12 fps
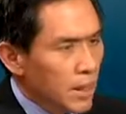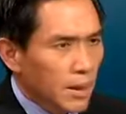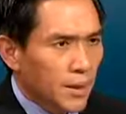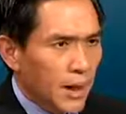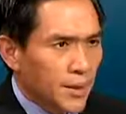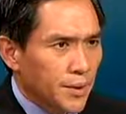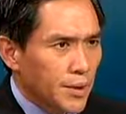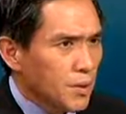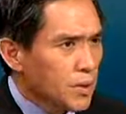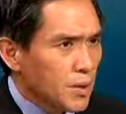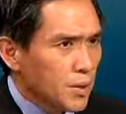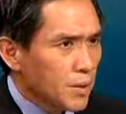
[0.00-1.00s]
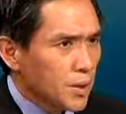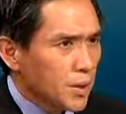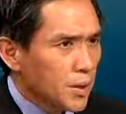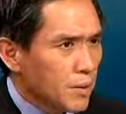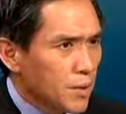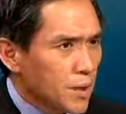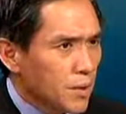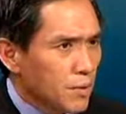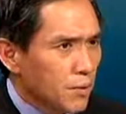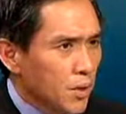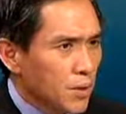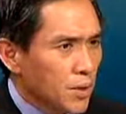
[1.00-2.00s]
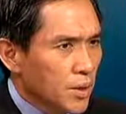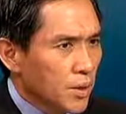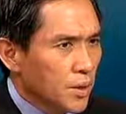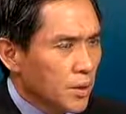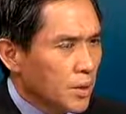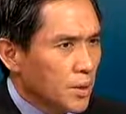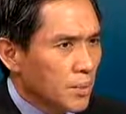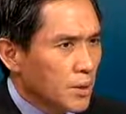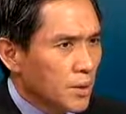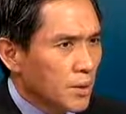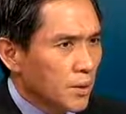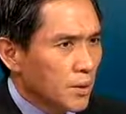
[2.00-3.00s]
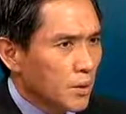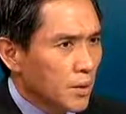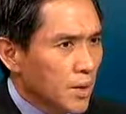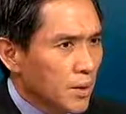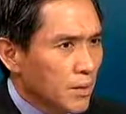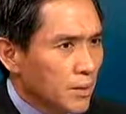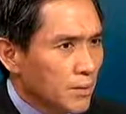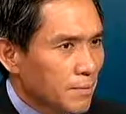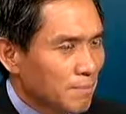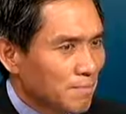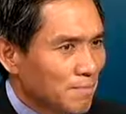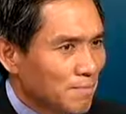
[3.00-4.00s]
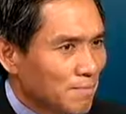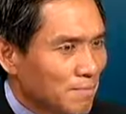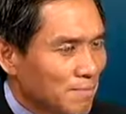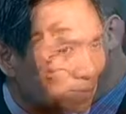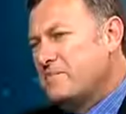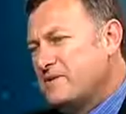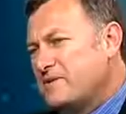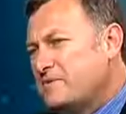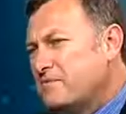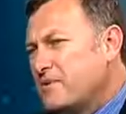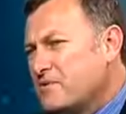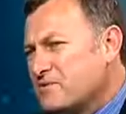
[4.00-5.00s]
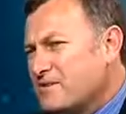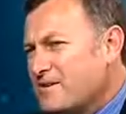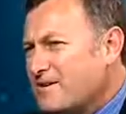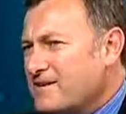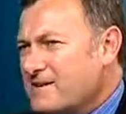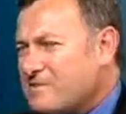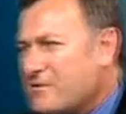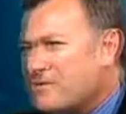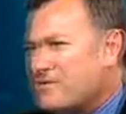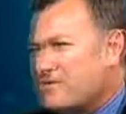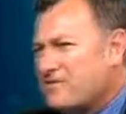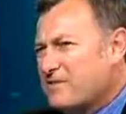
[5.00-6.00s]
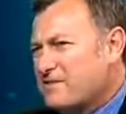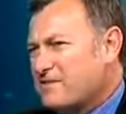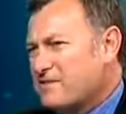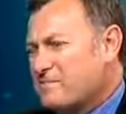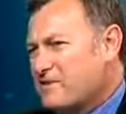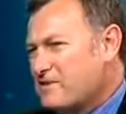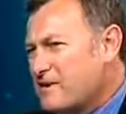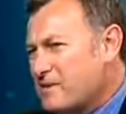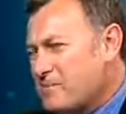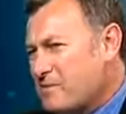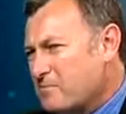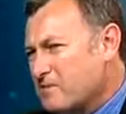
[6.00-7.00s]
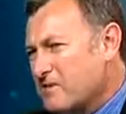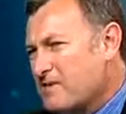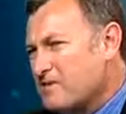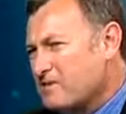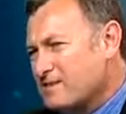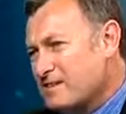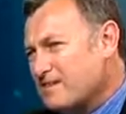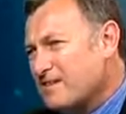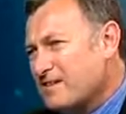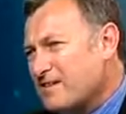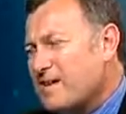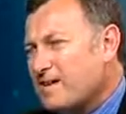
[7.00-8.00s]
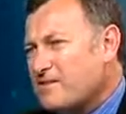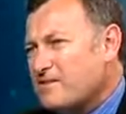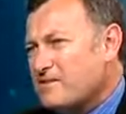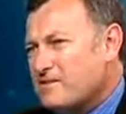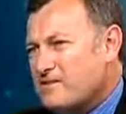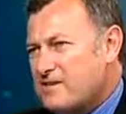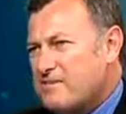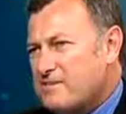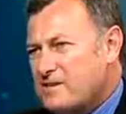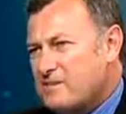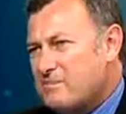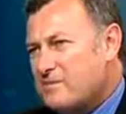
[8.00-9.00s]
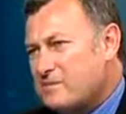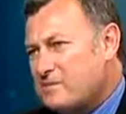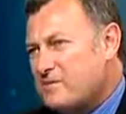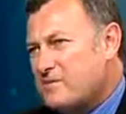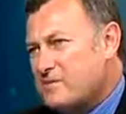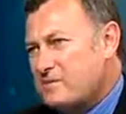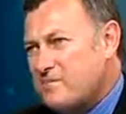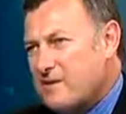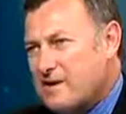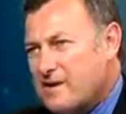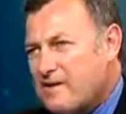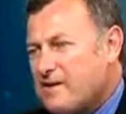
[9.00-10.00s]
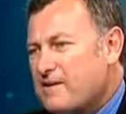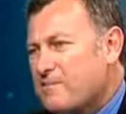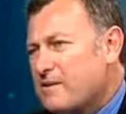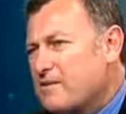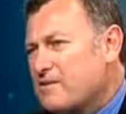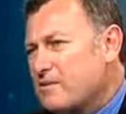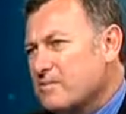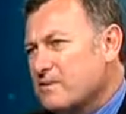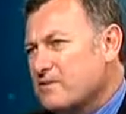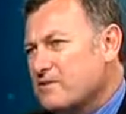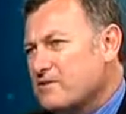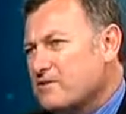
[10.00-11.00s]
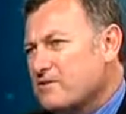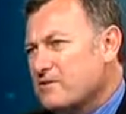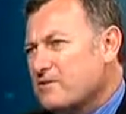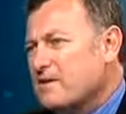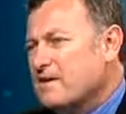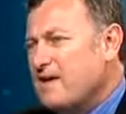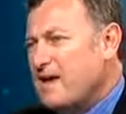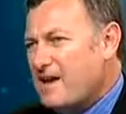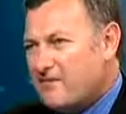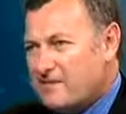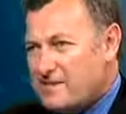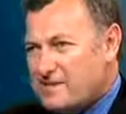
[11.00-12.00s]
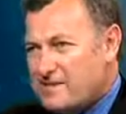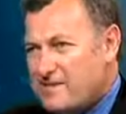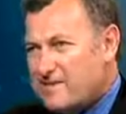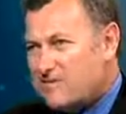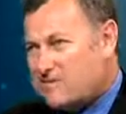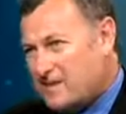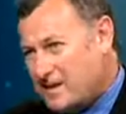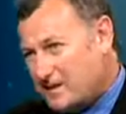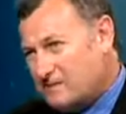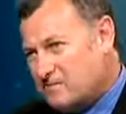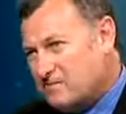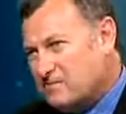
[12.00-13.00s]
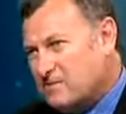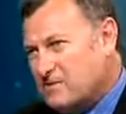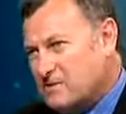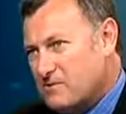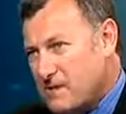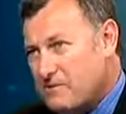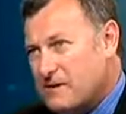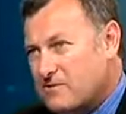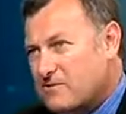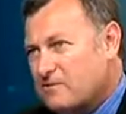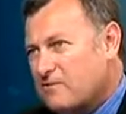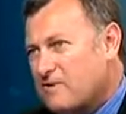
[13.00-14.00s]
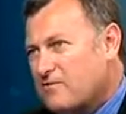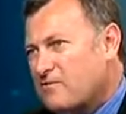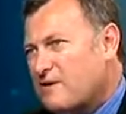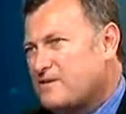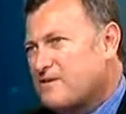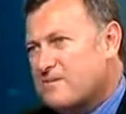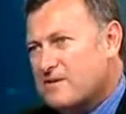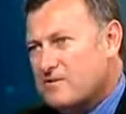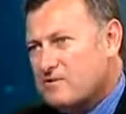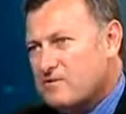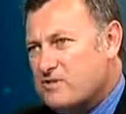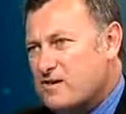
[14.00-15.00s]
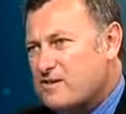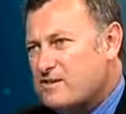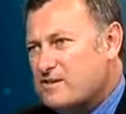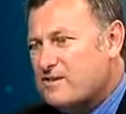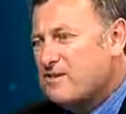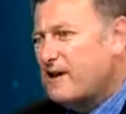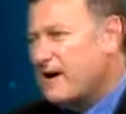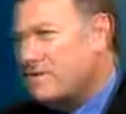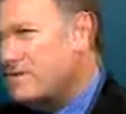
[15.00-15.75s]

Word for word: Clyde, do you see the Greeks voting in any particular way? Well, I think the opinion polls clearly point to the fact that the Greek population doesn't like this deal that's being put on them by, by the European Union. If that does get you know, come out of the referendum and it's rejected. I